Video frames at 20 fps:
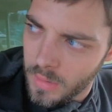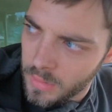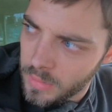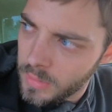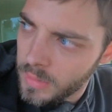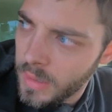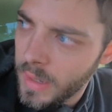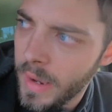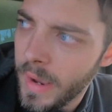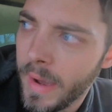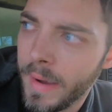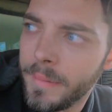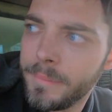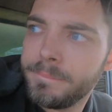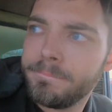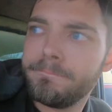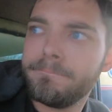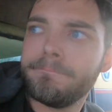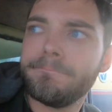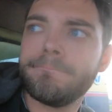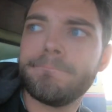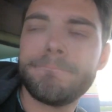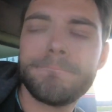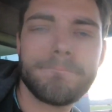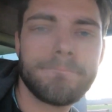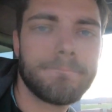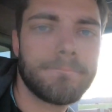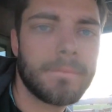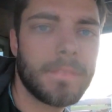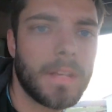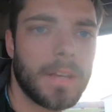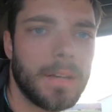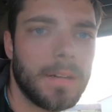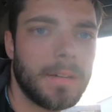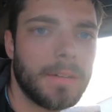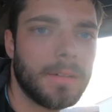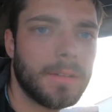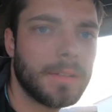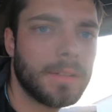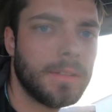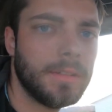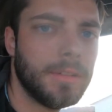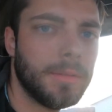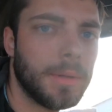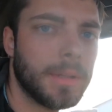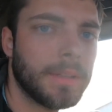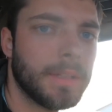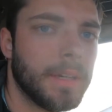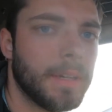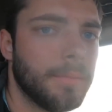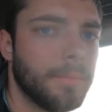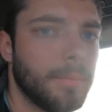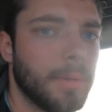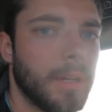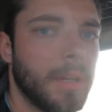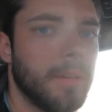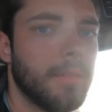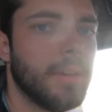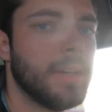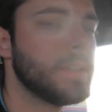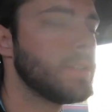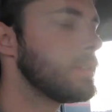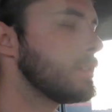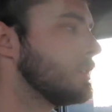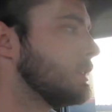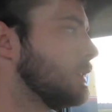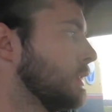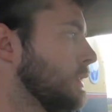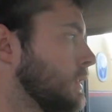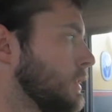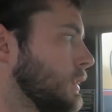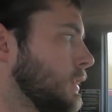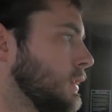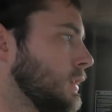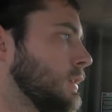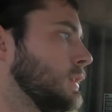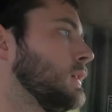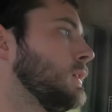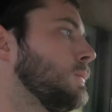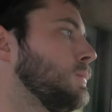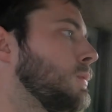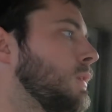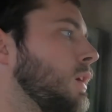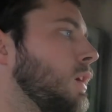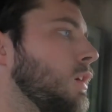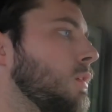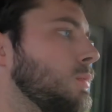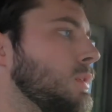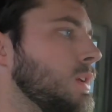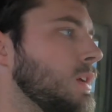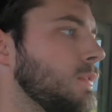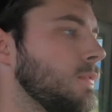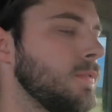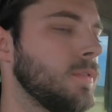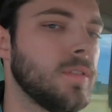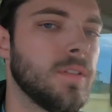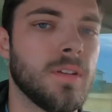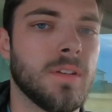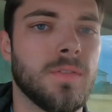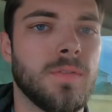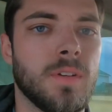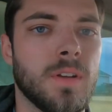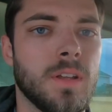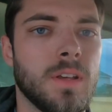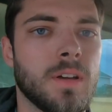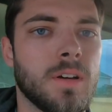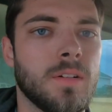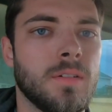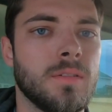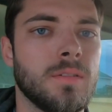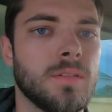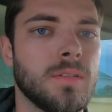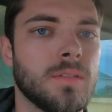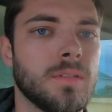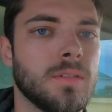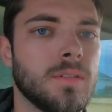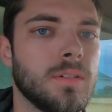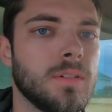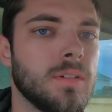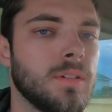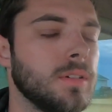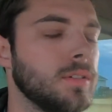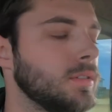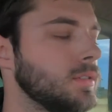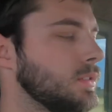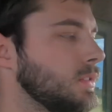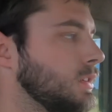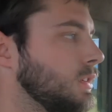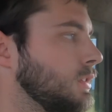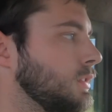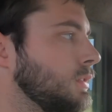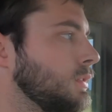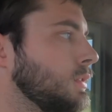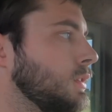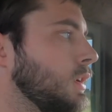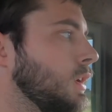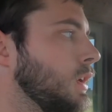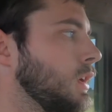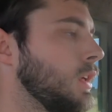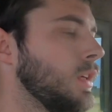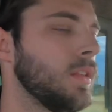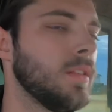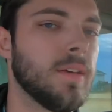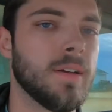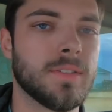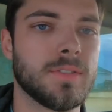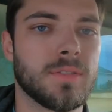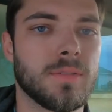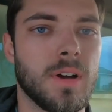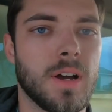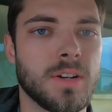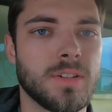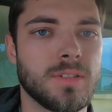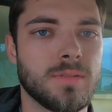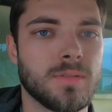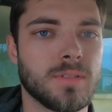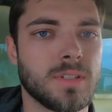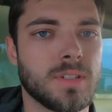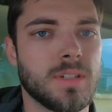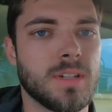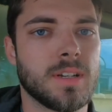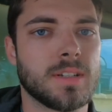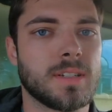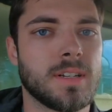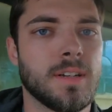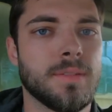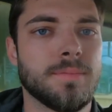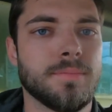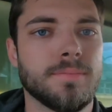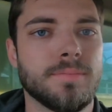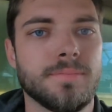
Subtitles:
yeah, I don't know what to do about that. But anyways, that'll probably be it for this video. So thanks for watching. We'll see you next time.